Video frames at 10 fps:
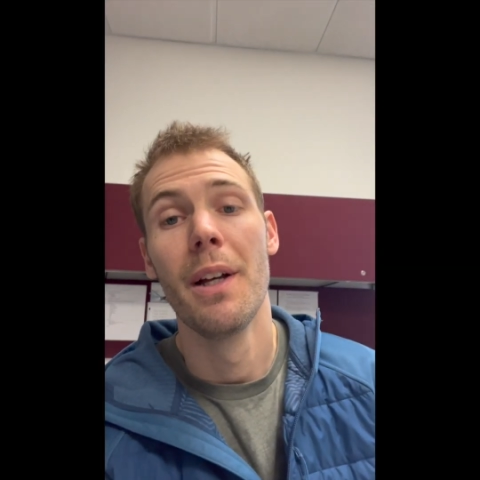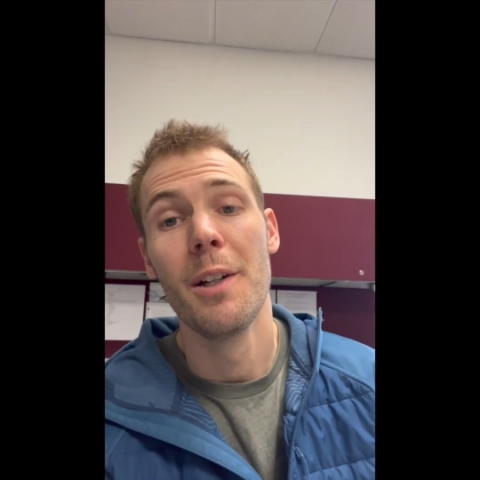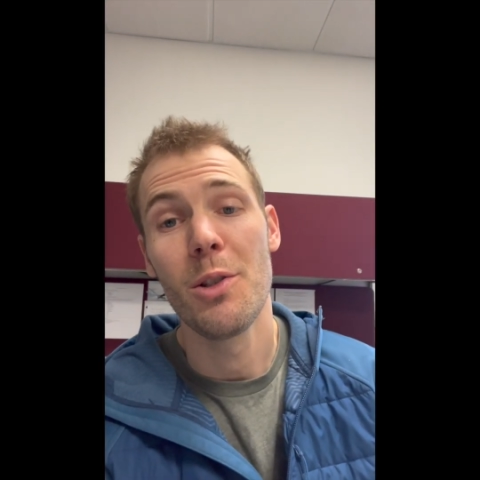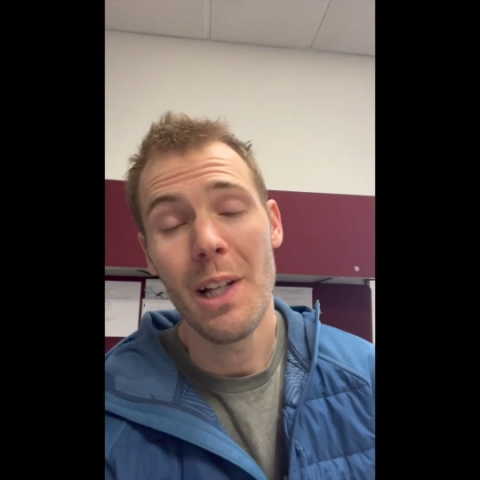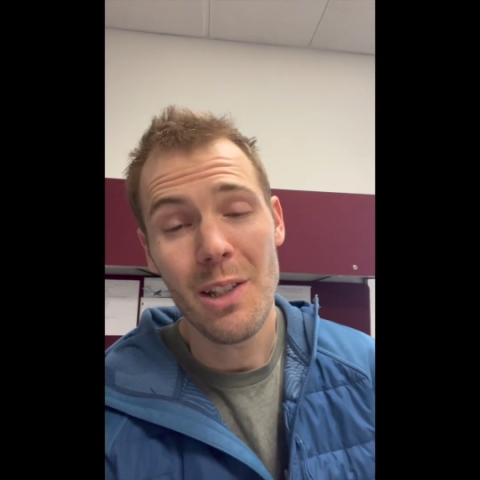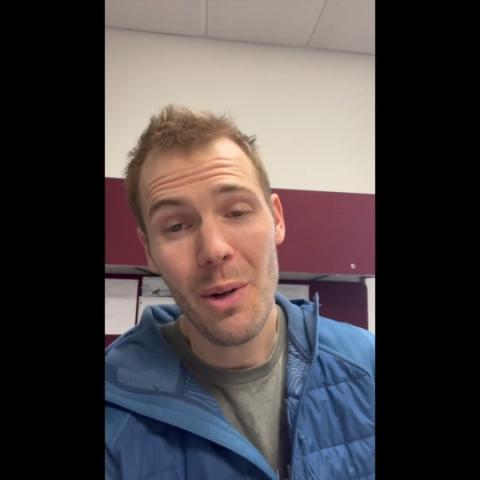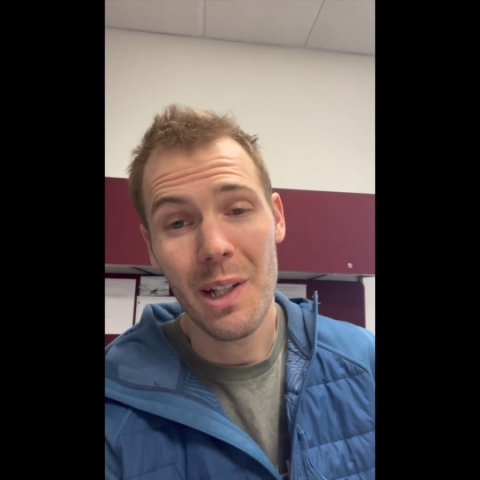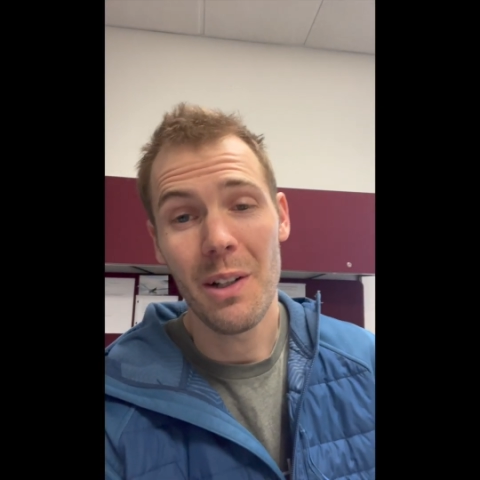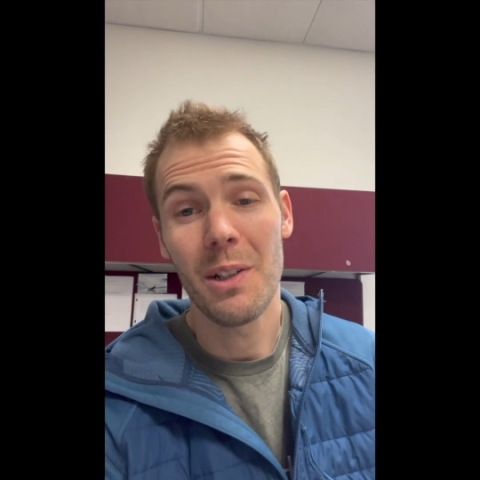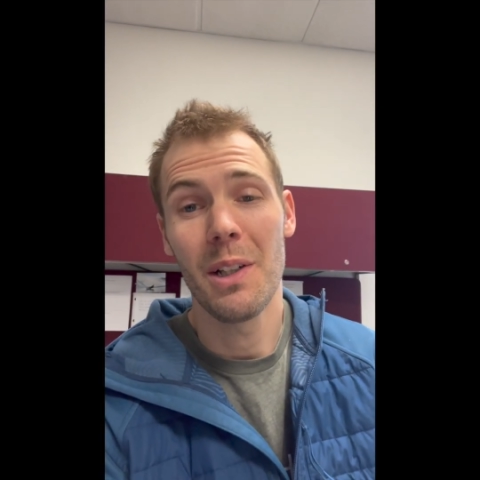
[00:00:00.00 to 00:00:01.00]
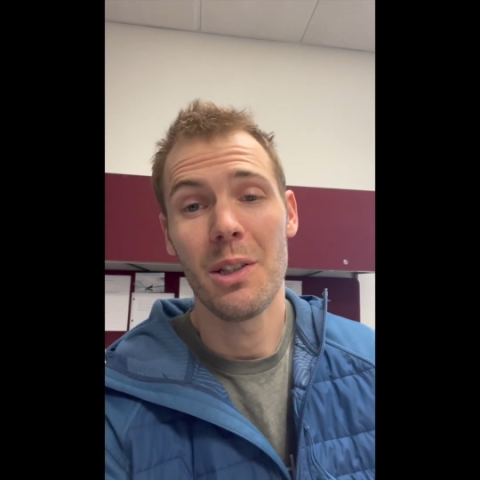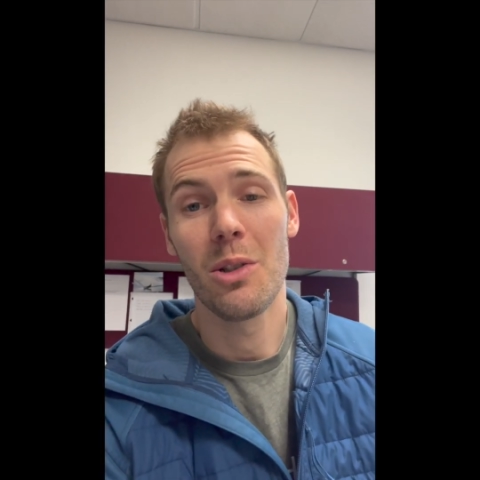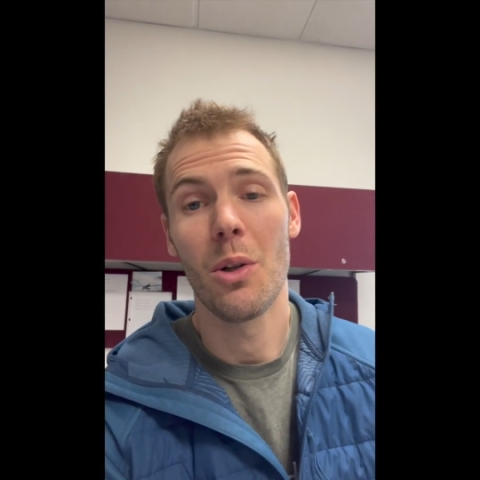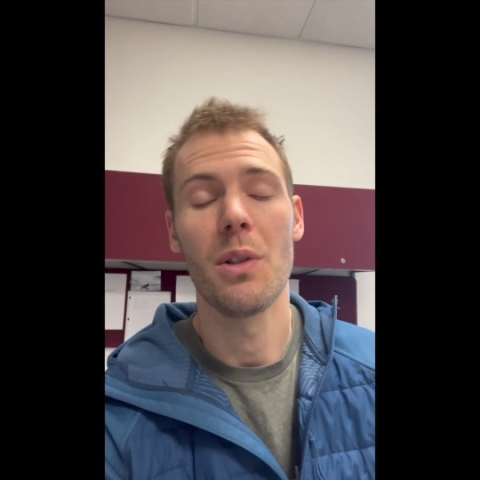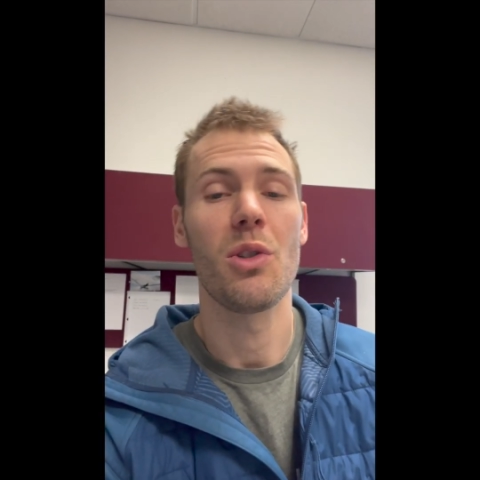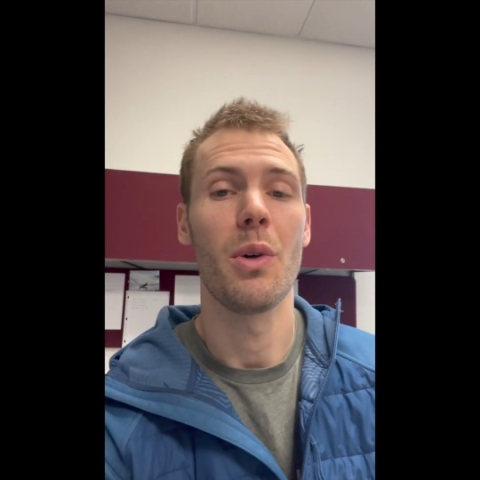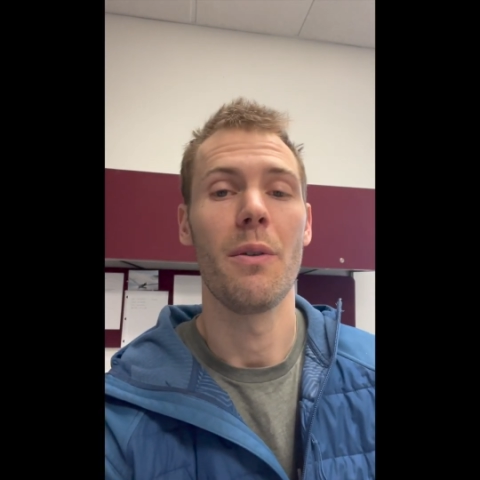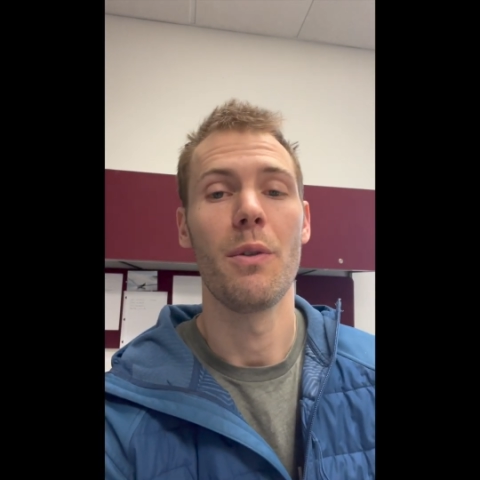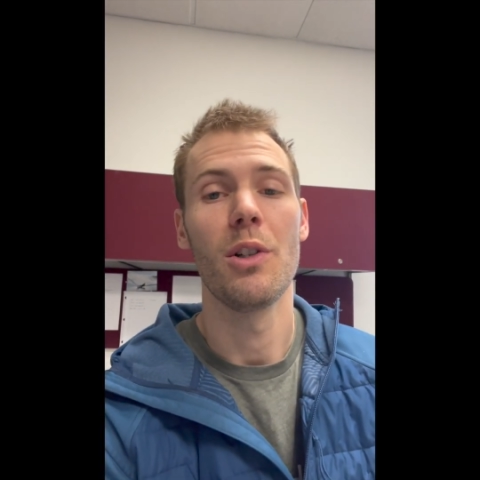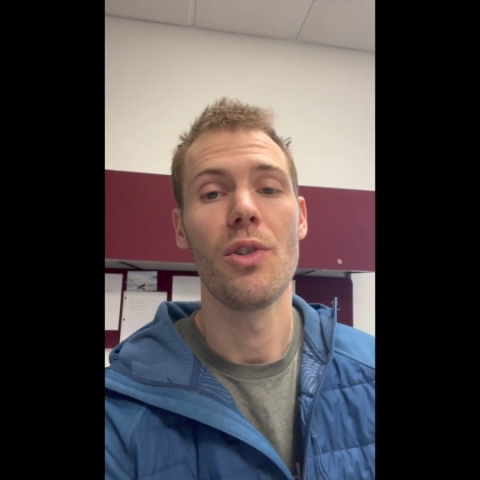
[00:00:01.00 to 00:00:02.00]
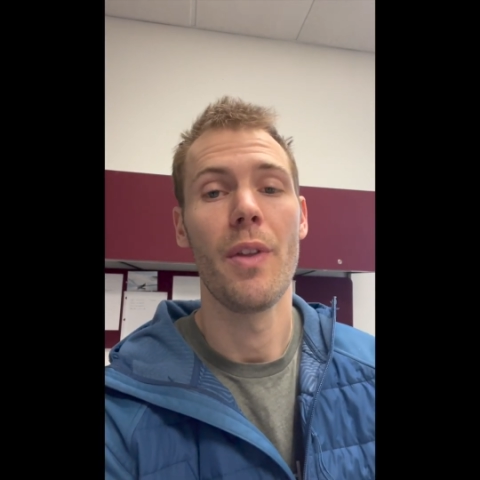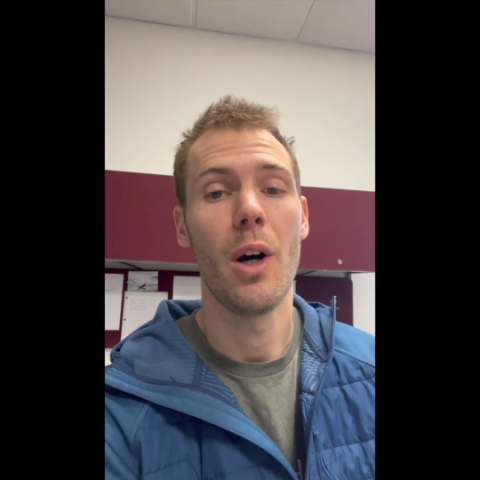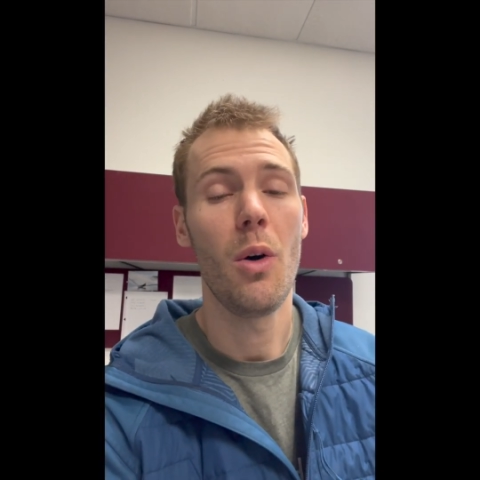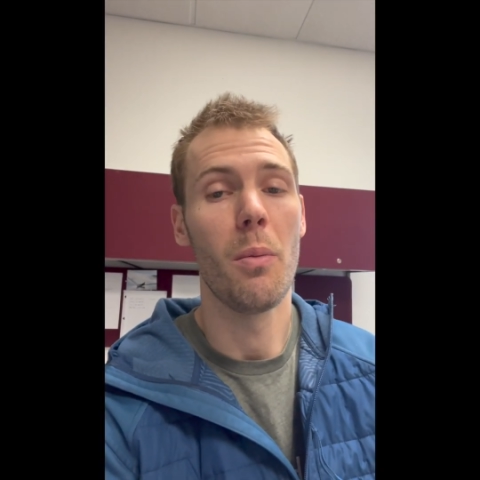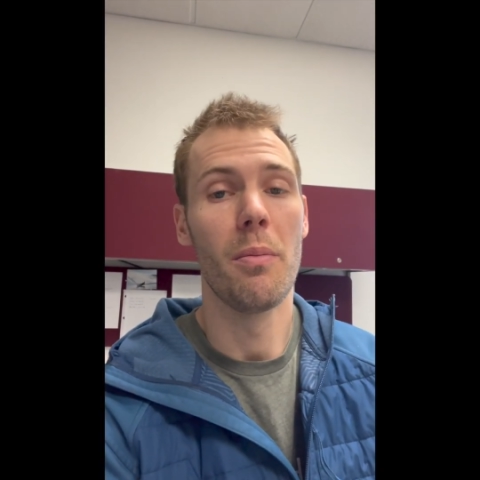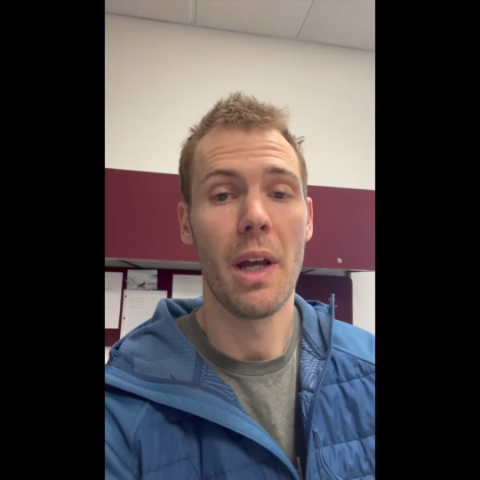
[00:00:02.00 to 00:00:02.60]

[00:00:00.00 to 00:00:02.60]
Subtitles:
So that's how I calculate the total square footage of the home.